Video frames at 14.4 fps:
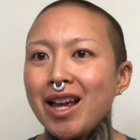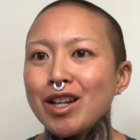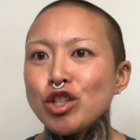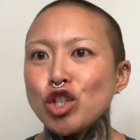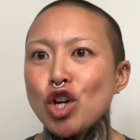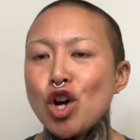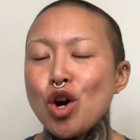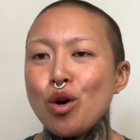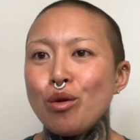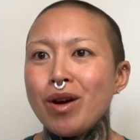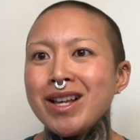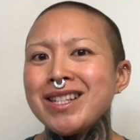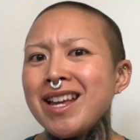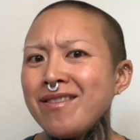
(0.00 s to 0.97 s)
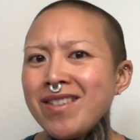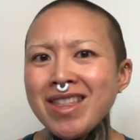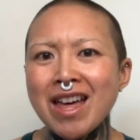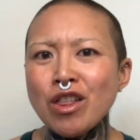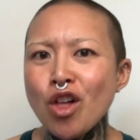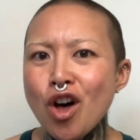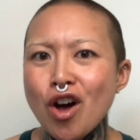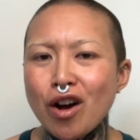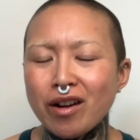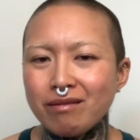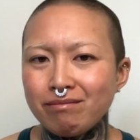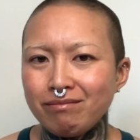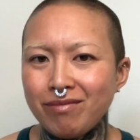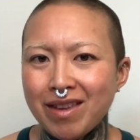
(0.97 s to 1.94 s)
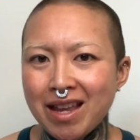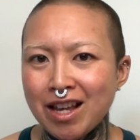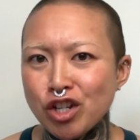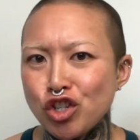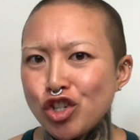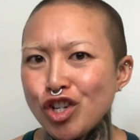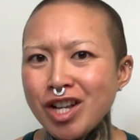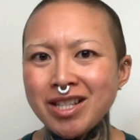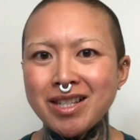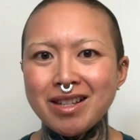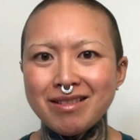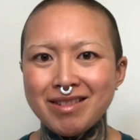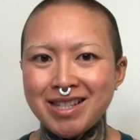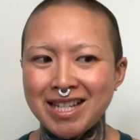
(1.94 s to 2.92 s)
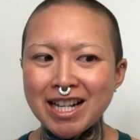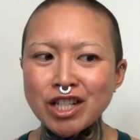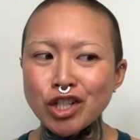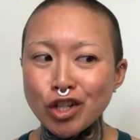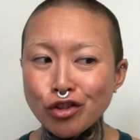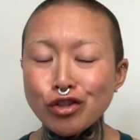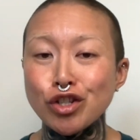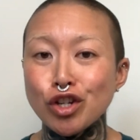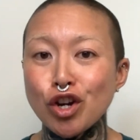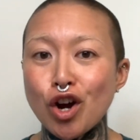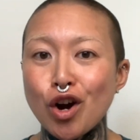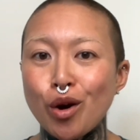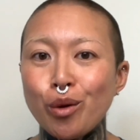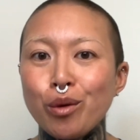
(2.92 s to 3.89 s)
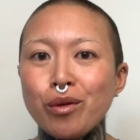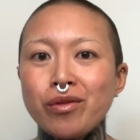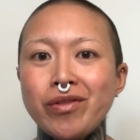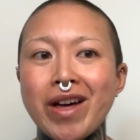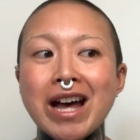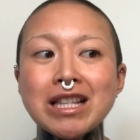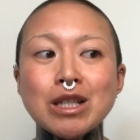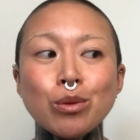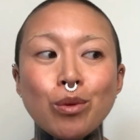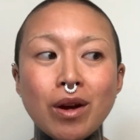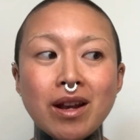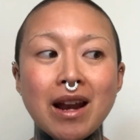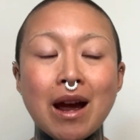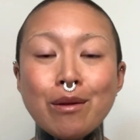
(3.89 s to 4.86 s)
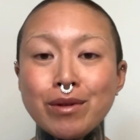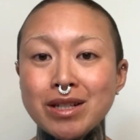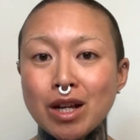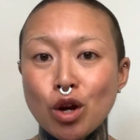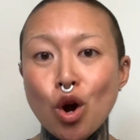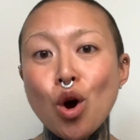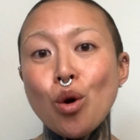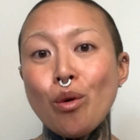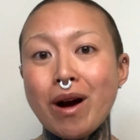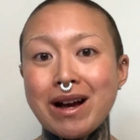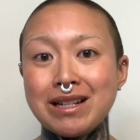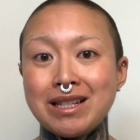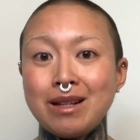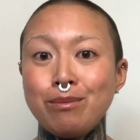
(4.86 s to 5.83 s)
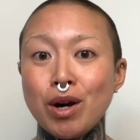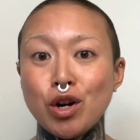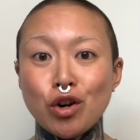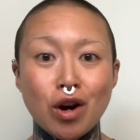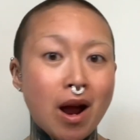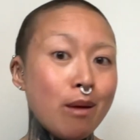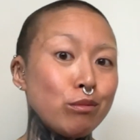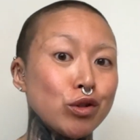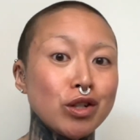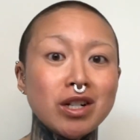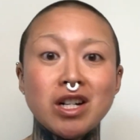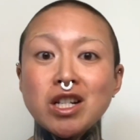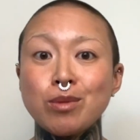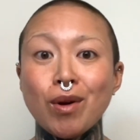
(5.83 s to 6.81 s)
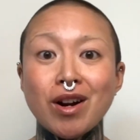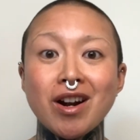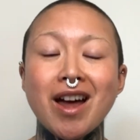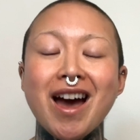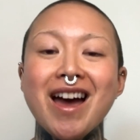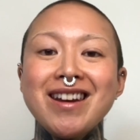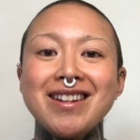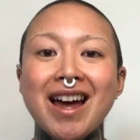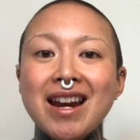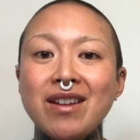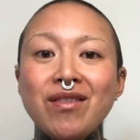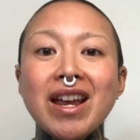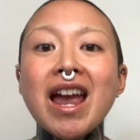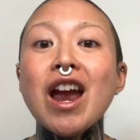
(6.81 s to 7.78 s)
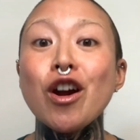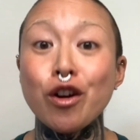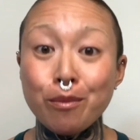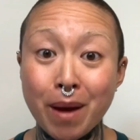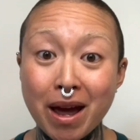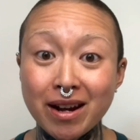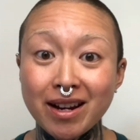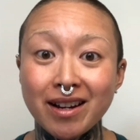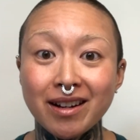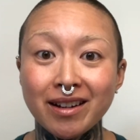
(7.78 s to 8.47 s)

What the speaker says: So it's not even that long. It's just 6 years ago. That's when I was like, oh, I see butter. I'm just going to spread it out and not even care about it.